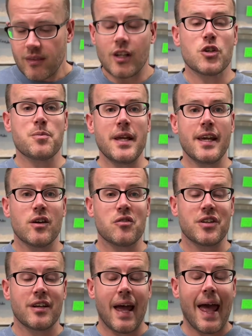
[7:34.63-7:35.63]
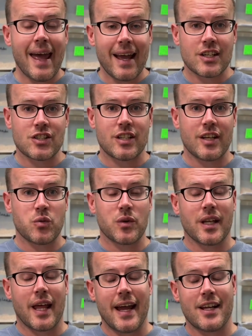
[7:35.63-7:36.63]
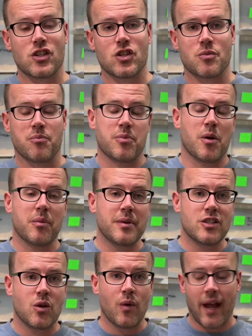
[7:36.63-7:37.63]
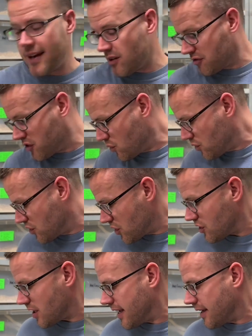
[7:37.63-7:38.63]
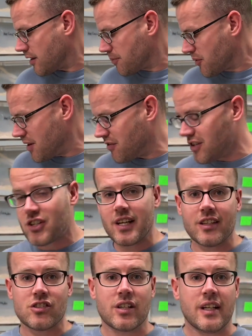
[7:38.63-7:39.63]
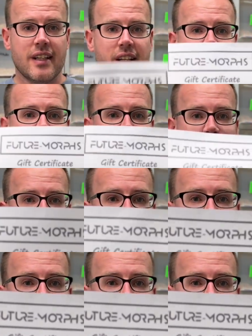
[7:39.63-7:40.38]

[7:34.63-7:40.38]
Speaking of the eggs that will hatch probably somewhere end of June, just like previous years, I do have